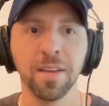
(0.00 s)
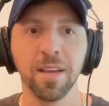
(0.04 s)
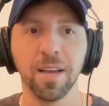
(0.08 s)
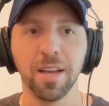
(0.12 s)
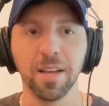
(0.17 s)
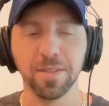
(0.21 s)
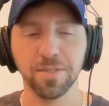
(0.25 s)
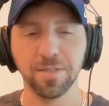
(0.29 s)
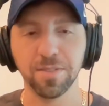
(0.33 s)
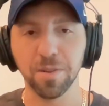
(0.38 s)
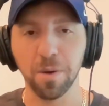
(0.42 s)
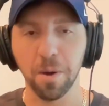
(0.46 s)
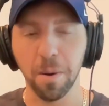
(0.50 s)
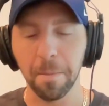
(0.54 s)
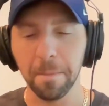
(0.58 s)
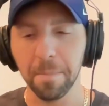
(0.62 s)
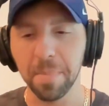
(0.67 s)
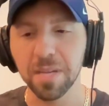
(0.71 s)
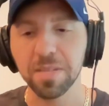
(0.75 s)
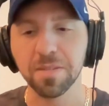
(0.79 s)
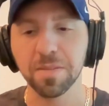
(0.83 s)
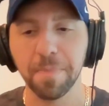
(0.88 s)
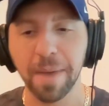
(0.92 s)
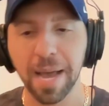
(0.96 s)
And so a
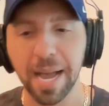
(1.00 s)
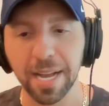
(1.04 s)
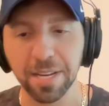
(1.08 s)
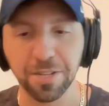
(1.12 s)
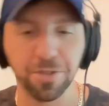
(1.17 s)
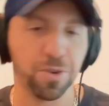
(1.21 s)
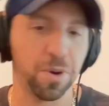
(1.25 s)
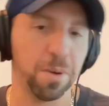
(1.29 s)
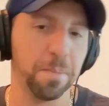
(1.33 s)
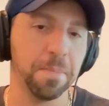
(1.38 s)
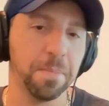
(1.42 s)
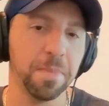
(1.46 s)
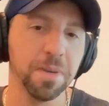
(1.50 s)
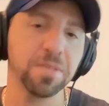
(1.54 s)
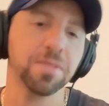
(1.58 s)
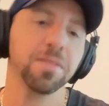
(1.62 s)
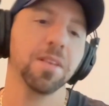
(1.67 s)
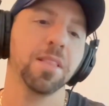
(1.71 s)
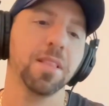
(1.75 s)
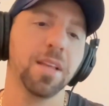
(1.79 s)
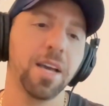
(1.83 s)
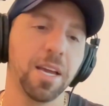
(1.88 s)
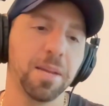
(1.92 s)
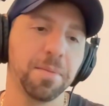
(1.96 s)
mismatch or a
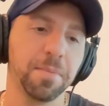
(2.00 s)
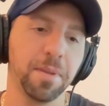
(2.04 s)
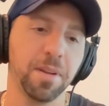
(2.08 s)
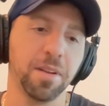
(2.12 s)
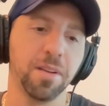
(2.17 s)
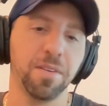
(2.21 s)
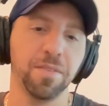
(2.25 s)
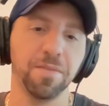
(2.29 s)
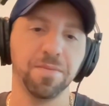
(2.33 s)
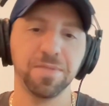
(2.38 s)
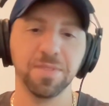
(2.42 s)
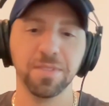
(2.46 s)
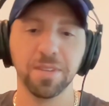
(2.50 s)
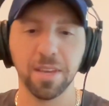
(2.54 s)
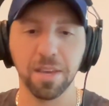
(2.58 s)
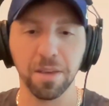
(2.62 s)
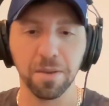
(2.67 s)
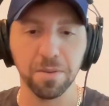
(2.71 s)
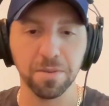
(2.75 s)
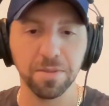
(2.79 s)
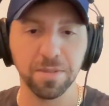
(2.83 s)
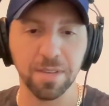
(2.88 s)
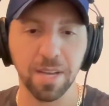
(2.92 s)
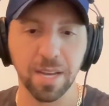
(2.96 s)
misalignment of
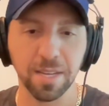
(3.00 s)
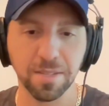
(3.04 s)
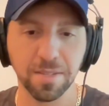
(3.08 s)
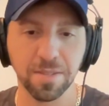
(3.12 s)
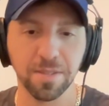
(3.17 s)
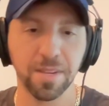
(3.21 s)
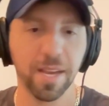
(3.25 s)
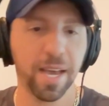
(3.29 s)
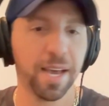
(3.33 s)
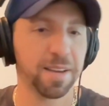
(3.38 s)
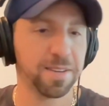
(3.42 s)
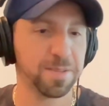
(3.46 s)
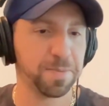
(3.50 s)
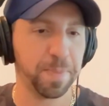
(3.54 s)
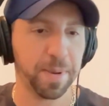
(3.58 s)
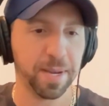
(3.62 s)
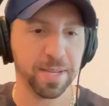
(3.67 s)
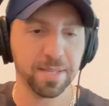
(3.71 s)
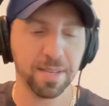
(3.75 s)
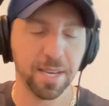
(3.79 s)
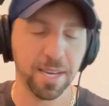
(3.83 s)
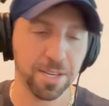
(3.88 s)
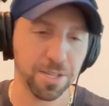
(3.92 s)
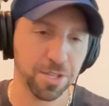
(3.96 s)
skill sets to
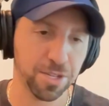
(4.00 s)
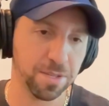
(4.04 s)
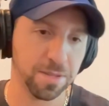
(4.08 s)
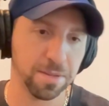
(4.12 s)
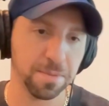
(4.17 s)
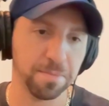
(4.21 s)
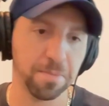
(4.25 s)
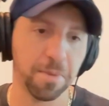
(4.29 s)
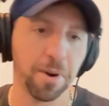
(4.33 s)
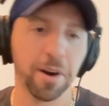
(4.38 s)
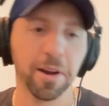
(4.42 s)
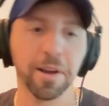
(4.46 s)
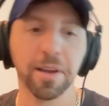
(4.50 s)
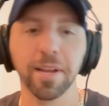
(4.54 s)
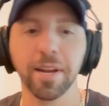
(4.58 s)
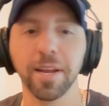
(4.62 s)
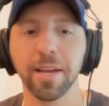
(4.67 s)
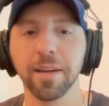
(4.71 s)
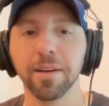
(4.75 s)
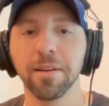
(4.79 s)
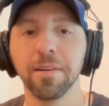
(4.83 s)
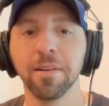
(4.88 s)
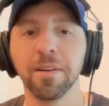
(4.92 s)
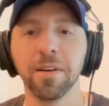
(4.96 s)
expectations in
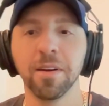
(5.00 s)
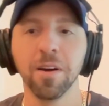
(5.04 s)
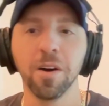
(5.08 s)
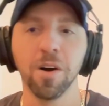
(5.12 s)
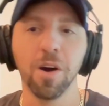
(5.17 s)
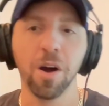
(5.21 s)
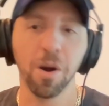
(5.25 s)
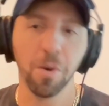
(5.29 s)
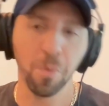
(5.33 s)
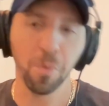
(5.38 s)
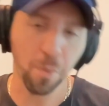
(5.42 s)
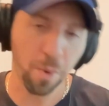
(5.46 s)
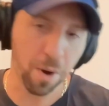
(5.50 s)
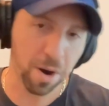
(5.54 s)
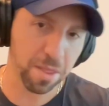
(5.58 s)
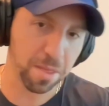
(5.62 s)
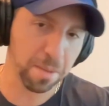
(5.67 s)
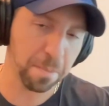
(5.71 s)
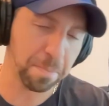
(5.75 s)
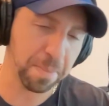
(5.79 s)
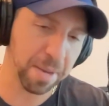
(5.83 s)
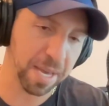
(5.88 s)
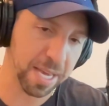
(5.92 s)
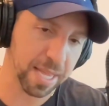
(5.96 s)
marketing are one of the
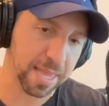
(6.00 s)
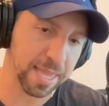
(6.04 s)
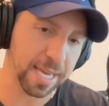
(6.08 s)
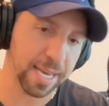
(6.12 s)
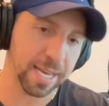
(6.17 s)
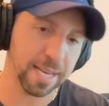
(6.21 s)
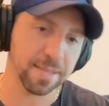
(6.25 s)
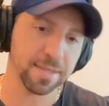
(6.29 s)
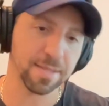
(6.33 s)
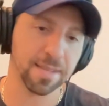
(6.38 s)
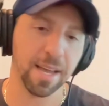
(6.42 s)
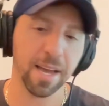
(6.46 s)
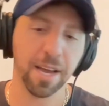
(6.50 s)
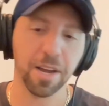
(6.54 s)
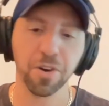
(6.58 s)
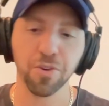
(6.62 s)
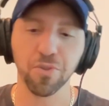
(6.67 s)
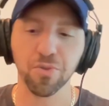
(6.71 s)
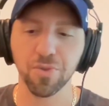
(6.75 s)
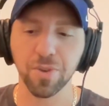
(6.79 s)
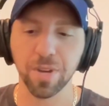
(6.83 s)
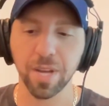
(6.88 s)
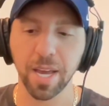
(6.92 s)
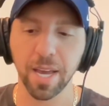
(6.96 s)
big things that
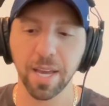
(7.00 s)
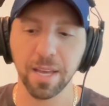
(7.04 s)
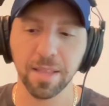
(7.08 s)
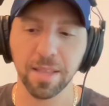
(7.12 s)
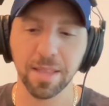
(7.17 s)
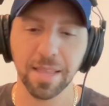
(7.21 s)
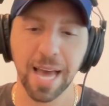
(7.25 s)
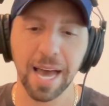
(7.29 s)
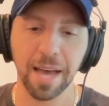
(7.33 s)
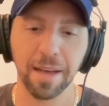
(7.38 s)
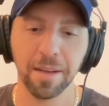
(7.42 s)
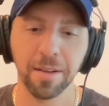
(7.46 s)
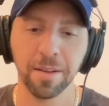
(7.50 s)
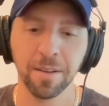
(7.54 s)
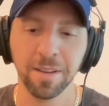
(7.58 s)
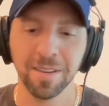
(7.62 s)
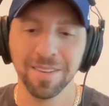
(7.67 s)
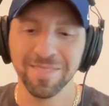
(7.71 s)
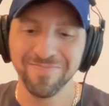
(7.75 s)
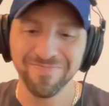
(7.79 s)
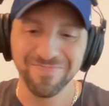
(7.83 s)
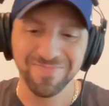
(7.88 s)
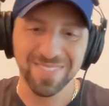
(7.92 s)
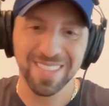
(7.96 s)
create that
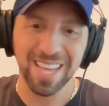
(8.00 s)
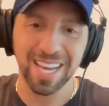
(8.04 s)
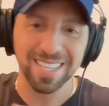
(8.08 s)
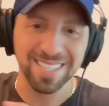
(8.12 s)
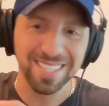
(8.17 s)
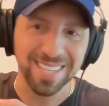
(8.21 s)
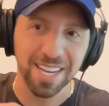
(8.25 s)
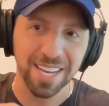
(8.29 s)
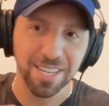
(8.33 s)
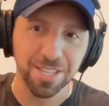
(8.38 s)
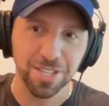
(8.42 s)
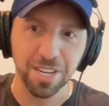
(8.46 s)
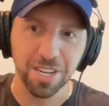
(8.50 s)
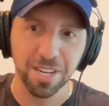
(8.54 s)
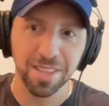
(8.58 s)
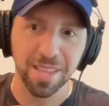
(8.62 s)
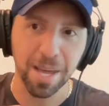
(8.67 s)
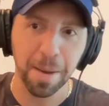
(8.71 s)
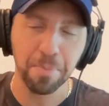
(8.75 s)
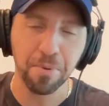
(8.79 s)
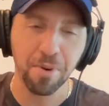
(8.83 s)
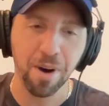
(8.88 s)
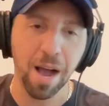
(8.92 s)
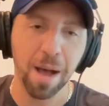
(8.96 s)
tension,
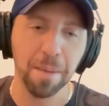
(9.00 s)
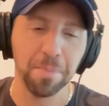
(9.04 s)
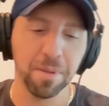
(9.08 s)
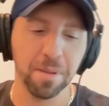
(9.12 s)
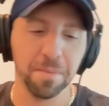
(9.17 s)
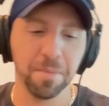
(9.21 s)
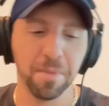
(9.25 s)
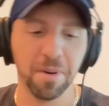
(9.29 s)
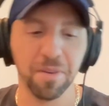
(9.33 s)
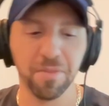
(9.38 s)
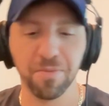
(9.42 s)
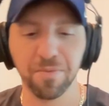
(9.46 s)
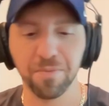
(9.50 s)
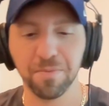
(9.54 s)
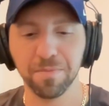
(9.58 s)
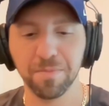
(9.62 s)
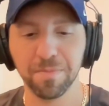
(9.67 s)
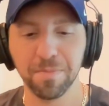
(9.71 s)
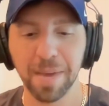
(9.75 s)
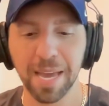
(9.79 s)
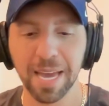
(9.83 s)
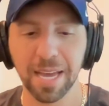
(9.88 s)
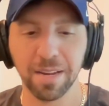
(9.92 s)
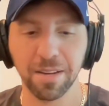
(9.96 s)
that problem of,
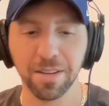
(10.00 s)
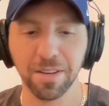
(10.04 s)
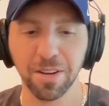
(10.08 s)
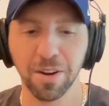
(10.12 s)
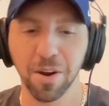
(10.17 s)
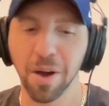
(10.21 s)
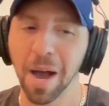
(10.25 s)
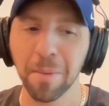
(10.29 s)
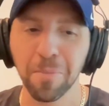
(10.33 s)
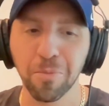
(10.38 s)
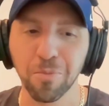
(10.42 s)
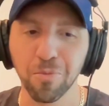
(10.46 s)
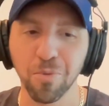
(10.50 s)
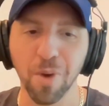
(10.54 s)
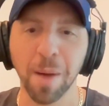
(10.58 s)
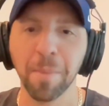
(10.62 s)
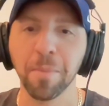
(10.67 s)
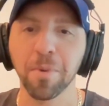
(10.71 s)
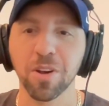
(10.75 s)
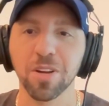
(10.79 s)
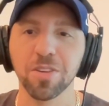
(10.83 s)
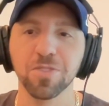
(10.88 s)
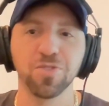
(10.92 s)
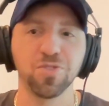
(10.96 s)
man,
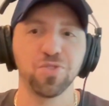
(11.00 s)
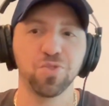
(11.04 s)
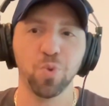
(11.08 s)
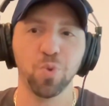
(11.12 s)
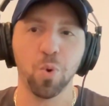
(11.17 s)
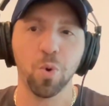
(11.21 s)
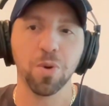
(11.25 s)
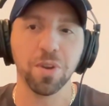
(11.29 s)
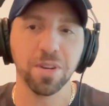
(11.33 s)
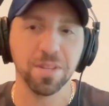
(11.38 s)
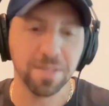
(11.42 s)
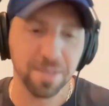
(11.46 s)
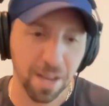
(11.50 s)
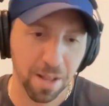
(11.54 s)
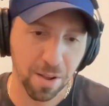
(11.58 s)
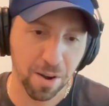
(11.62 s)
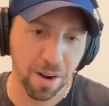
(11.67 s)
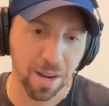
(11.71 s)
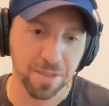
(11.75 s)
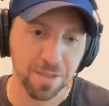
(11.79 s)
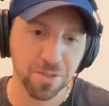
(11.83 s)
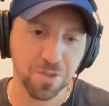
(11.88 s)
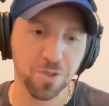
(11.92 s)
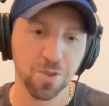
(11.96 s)
I'm a good storyteller
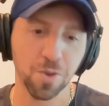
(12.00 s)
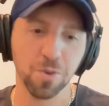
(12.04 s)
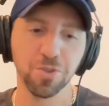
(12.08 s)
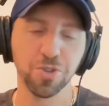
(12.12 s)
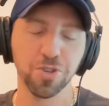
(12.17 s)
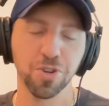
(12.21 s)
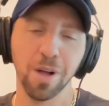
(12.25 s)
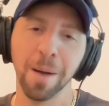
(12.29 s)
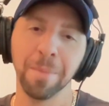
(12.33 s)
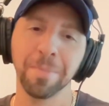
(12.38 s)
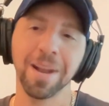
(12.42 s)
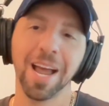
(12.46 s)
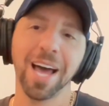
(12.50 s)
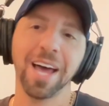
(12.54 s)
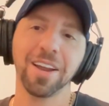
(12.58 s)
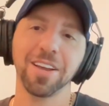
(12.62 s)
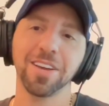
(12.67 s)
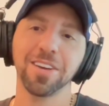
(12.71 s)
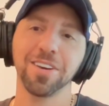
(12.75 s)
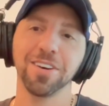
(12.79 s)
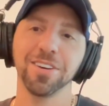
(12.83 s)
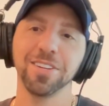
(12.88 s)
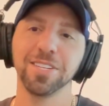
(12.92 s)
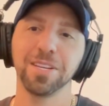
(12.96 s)
on social. I'm not
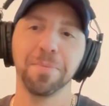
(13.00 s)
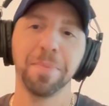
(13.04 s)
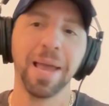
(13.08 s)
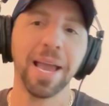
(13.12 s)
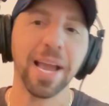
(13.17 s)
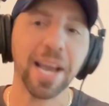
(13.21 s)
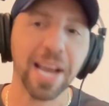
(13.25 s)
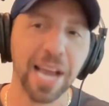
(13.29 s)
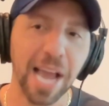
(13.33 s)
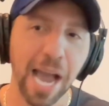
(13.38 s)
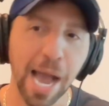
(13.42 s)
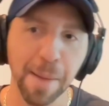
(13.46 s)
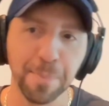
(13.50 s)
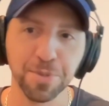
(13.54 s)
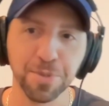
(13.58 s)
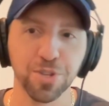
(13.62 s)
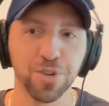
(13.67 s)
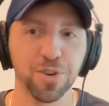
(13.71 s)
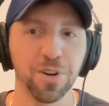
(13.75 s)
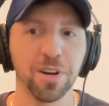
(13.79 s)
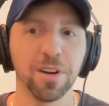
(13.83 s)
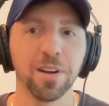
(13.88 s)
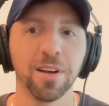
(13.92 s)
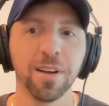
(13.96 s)
a good demand
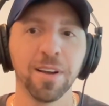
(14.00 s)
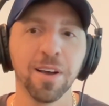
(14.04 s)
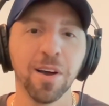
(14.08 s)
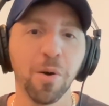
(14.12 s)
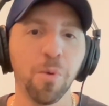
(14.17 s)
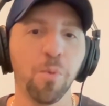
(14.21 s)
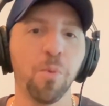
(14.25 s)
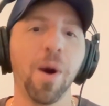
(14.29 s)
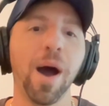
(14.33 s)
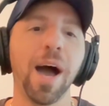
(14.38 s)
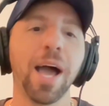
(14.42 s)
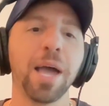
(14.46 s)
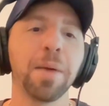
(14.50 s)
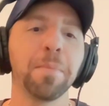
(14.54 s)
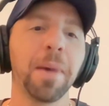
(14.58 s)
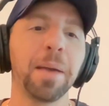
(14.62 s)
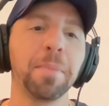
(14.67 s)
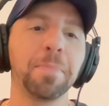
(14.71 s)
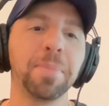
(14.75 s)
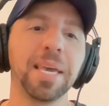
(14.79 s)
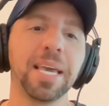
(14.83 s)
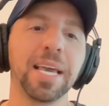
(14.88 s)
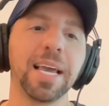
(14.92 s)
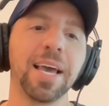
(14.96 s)
capturer. Why am
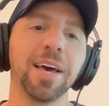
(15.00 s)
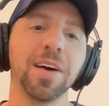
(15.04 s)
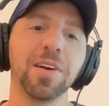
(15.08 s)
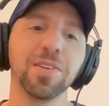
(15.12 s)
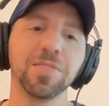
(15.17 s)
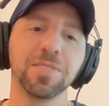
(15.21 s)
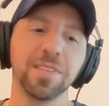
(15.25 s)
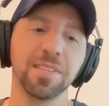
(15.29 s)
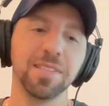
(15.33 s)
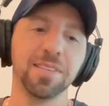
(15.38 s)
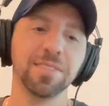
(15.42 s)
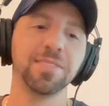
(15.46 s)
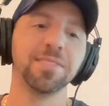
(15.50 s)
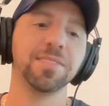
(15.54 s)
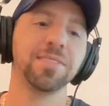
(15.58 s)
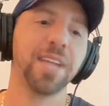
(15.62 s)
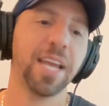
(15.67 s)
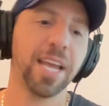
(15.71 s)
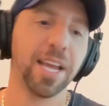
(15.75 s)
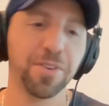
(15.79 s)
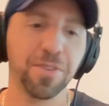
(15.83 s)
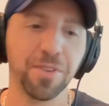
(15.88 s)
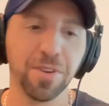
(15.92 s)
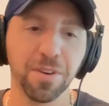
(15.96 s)
I being held to this
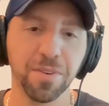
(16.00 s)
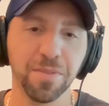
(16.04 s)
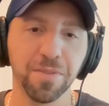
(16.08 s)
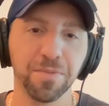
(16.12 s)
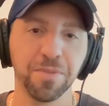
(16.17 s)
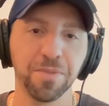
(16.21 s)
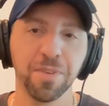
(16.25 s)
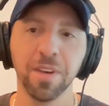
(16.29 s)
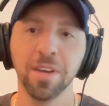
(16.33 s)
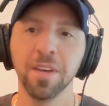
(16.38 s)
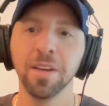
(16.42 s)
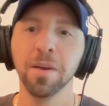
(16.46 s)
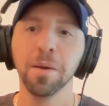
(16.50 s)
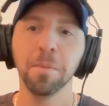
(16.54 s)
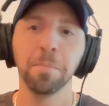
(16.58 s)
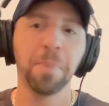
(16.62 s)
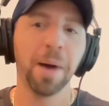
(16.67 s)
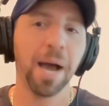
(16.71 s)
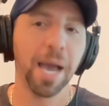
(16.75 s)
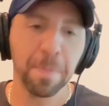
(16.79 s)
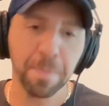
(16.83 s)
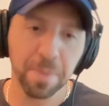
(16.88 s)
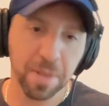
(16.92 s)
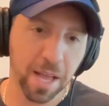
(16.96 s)
standard of
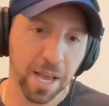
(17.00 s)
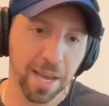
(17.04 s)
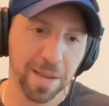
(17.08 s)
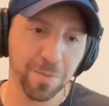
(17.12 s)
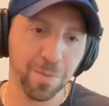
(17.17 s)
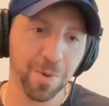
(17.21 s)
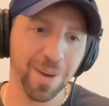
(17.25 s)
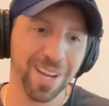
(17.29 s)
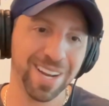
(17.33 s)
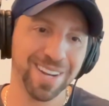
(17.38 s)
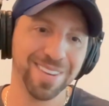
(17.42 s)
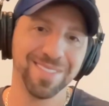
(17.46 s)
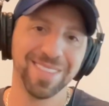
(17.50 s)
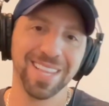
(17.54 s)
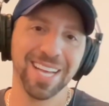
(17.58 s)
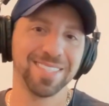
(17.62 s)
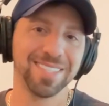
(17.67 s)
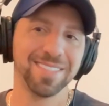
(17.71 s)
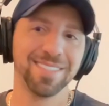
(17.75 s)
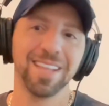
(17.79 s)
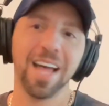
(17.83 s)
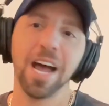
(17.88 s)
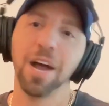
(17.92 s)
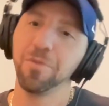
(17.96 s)
pipeline when
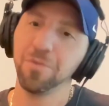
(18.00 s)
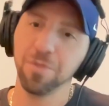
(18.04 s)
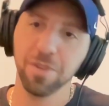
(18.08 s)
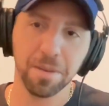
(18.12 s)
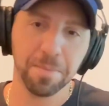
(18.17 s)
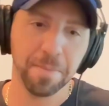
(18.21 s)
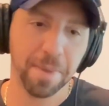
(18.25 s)
that's not really